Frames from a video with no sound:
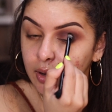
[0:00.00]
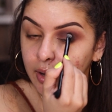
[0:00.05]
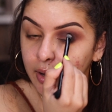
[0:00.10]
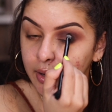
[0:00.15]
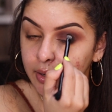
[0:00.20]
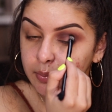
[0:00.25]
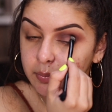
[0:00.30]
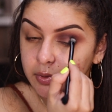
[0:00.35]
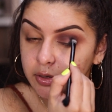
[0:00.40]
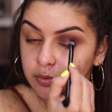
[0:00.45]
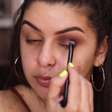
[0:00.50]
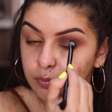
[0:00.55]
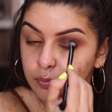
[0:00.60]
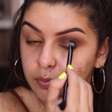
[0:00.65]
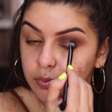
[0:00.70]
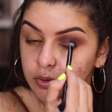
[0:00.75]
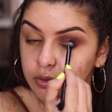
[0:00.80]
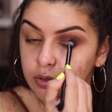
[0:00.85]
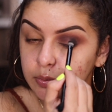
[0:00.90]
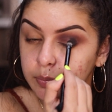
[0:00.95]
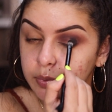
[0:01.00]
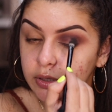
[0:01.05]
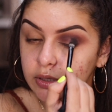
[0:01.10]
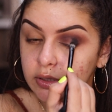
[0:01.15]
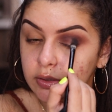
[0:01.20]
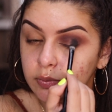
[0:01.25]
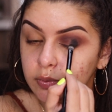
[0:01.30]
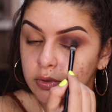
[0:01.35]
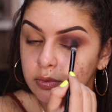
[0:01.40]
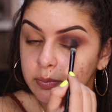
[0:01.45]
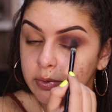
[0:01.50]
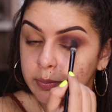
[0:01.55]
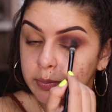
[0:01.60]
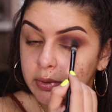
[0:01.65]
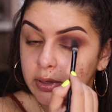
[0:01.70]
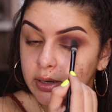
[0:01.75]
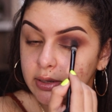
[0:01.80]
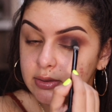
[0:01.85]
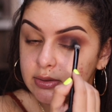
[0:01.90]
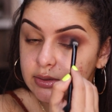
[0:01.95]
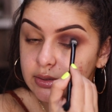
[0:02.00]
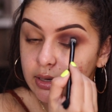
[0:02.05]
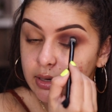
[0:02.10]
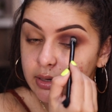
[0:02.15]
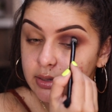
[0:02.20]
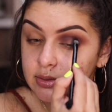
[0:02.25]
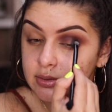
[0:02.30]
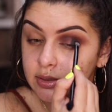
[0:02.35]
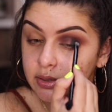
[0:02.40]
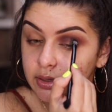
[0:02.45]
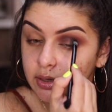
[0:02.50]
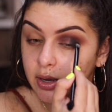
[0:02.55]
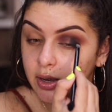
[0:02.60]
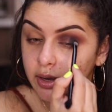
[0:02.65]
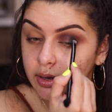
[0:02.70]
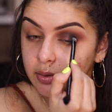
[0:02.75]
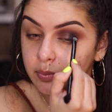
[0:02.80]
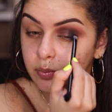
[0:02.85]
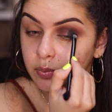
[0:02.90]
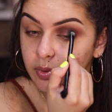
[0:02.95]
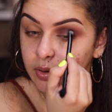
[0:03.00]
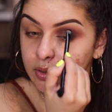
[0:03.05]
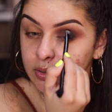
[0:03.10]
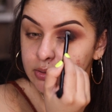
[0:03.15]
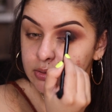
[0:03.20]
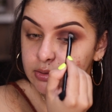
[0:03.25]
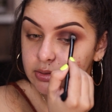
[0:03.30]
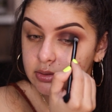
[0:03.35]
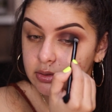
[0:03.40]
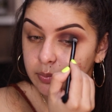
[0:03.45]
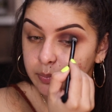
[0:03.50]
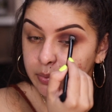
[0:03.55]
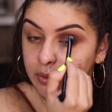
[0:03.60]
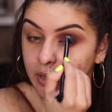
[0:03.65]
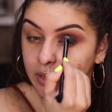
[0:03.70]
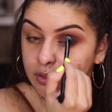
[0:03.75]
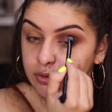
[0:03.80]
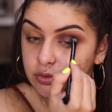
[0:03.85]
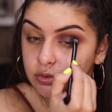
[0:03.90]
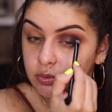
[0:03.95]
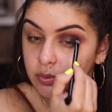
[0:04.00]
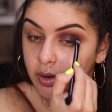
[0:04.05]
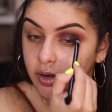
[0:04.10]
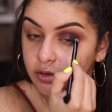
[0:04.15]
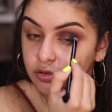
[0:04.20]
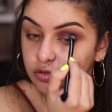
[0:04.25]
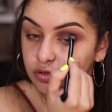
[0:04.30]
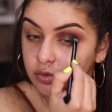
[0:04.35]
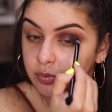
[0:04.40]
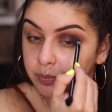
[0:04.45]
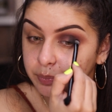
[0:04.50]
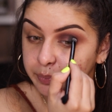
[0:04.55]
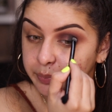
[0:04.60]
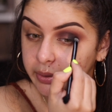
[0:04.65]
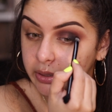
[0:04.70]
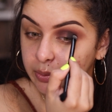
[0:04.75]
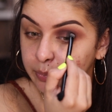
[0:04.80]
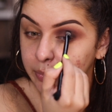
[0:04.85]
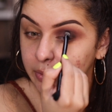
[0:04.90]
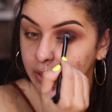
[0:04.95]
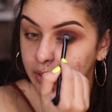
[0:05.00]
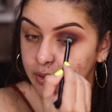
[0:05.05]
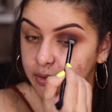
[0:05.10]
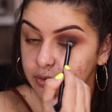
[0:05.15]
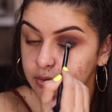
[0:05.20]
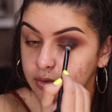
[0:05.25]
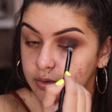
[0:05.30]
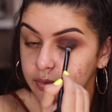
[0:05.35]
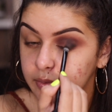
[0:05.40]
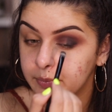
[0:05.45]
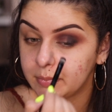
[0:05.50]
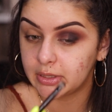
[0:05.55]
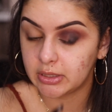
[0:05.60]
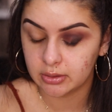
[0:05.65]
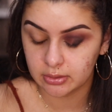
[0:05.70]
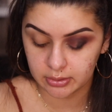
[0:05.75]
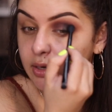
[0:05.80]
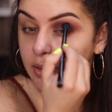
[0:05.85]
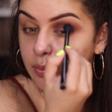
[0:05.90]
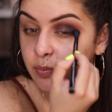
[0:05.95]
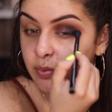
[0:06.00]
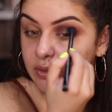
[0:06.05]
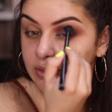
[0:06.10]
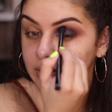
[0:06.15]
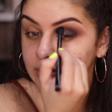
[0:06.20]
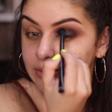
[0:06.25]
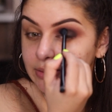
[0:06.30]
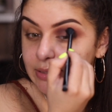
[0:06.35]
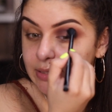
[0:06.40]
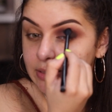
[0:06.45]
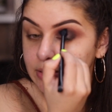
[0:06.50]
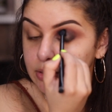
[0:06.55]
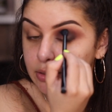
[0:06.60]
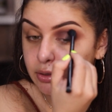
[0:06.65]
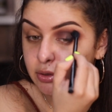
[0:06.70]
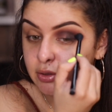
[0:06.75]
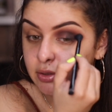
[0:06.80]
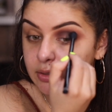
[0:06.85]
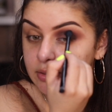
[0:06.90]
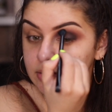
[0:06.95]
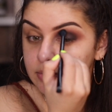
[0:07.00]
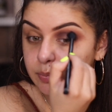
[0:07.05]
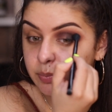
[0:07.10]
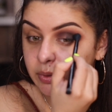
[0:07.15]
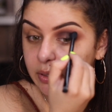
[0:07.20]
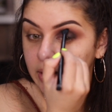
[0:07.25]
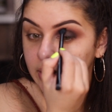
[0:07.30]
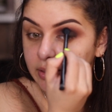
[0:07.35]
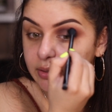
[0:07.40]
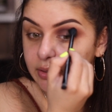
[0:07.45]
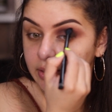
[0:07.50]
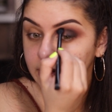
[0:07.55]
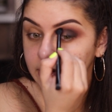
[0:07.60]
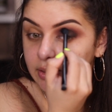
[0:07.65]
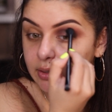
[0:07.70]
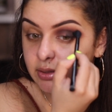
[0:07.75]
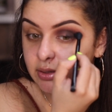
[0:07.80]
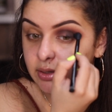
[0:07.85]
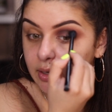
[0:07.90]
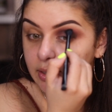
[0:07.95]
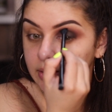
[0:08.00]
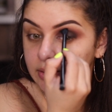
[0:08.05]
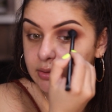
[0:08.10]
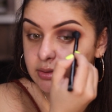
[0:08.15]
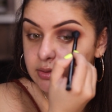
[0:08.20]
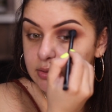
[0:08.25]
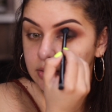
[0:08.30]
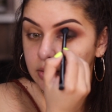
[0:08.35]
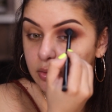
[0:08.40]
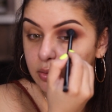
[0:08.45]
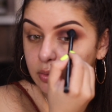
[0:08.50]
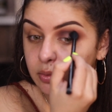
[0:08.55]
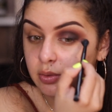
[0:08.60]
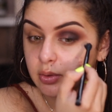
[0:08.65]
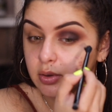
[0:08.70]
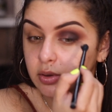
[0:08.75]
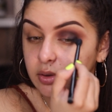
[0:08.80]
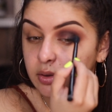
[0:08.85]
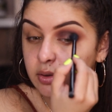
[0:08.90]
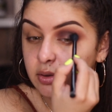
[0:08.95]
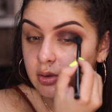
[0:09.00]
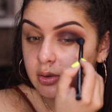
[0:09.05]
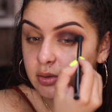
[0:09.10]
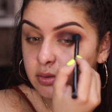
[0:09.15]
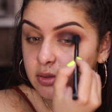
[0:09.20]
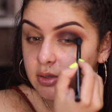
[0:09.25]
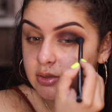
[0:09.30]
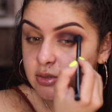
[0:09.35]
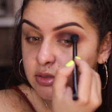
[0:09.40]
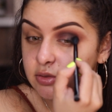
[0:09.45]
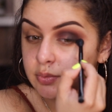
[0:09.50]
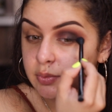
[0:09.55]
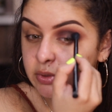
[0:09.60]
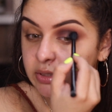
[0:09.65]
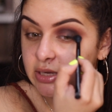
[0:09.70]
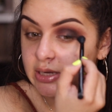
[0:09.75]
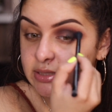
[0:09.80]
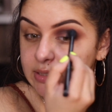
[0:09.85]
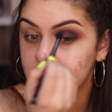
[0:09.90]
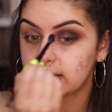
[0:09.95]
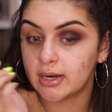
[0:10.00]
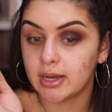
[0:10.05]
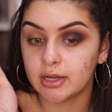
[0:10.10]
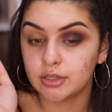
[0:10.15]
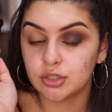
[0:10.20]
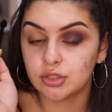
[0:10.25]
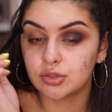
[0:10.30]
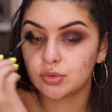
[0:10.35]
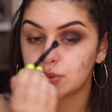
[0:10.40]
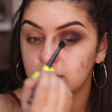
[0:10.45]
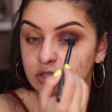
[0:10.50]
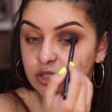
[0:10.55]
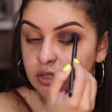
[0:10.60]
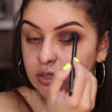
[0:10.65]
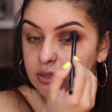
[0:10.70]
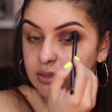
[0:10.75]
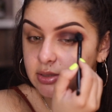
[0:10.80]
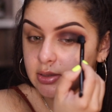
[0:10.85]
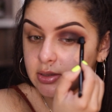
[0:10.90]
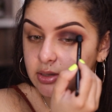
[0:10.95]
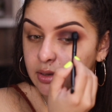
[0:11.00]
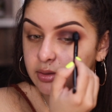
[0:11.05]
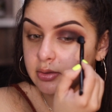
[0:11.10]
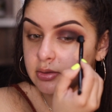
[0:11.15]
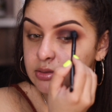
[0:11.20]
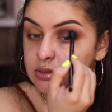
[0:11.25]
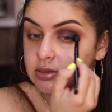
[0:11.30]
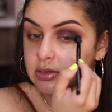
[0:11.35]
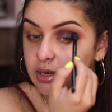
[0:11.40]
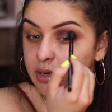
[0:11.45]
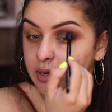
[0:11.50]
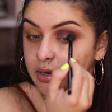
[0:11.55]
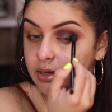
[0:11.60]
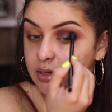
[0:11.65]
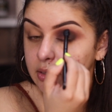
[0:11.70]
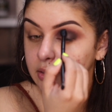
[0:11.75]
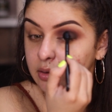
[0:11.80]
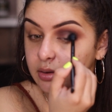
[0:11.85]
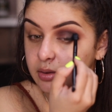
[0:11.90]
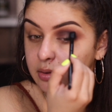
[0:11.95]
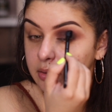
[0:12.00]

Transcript: I am like really picky with my blacks, guys. Like, I want the black to actually be black. You know what I mean? Like, I want like the darkest black that I can get. So this is really exciting. I just switched it to the other side.